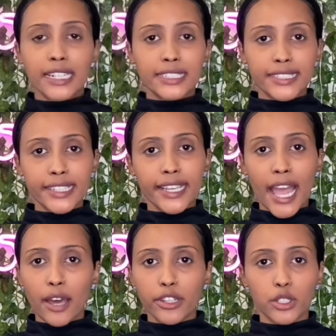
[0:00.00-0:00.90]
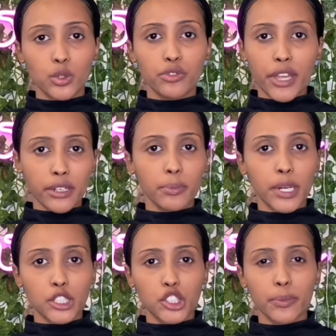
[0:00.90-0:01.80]
seeing how they do
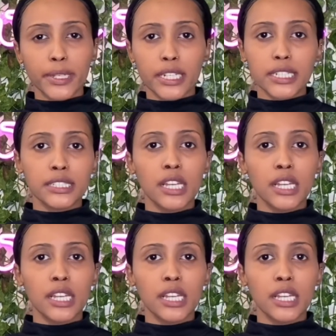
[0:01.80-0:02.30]
venipuncture because